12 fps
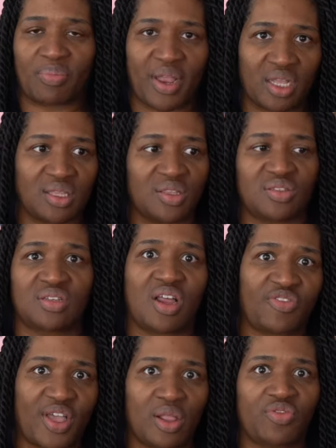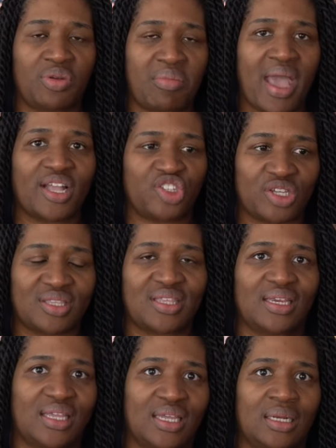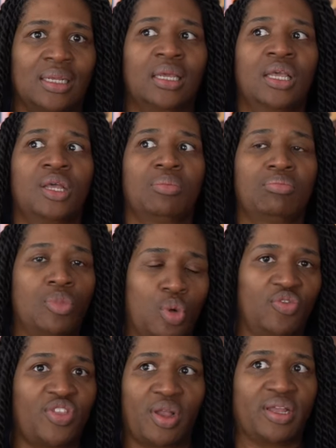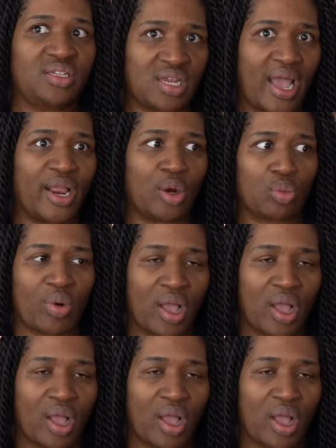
Apparently there's enough elven magic that can move their entire